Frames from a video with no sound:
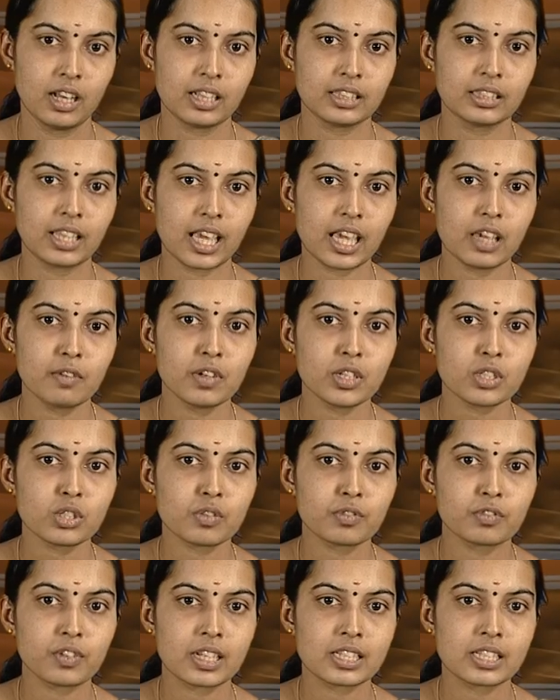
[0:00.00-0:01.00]
The event
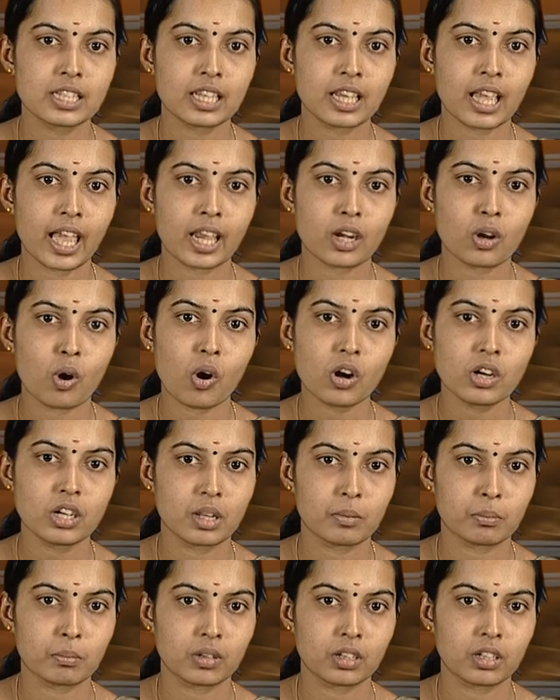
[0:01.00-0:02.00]
of getting an odd
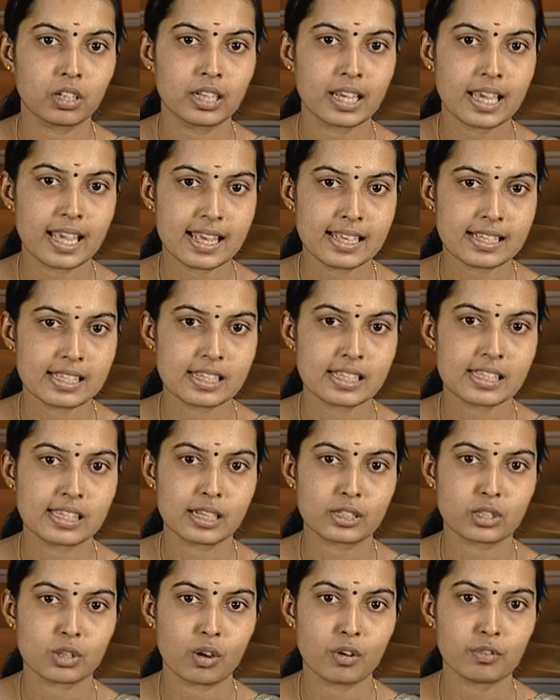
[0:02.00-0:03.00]
number is the
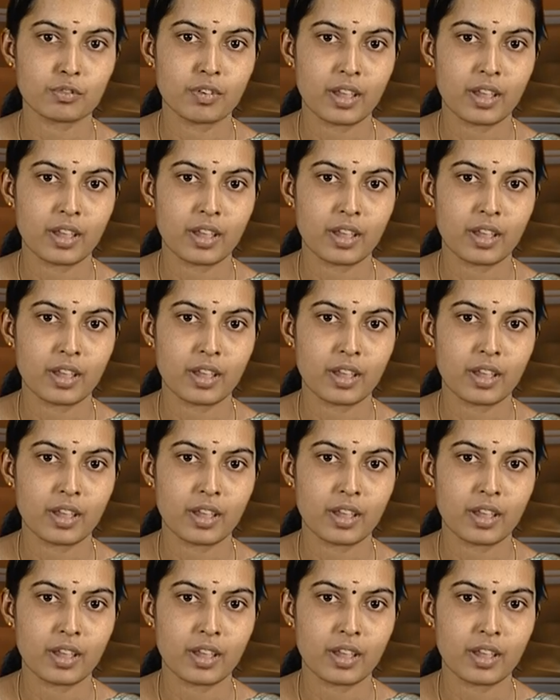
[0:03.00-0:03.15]
set of